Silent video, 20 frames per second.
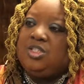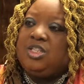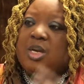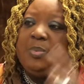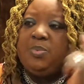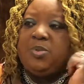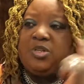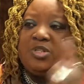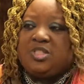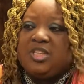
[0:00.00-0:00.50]
She
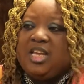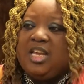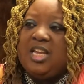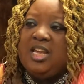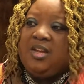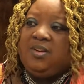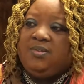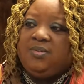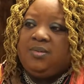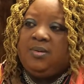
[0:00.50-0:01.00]

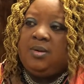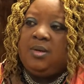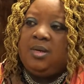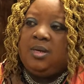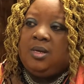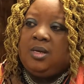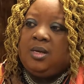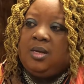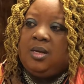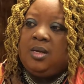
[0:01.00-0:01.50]
perceived
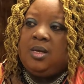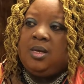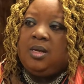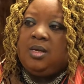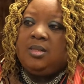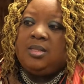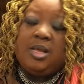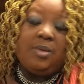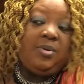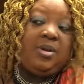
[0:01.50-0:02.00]

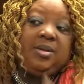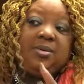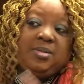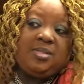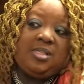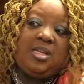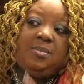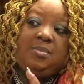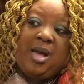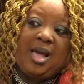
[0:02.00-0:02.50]
that he was
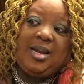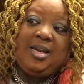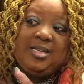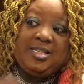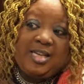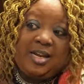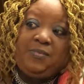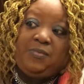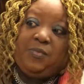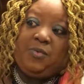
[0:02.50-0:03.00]
somebody
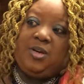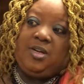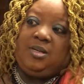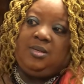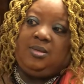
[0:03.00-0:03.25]
different.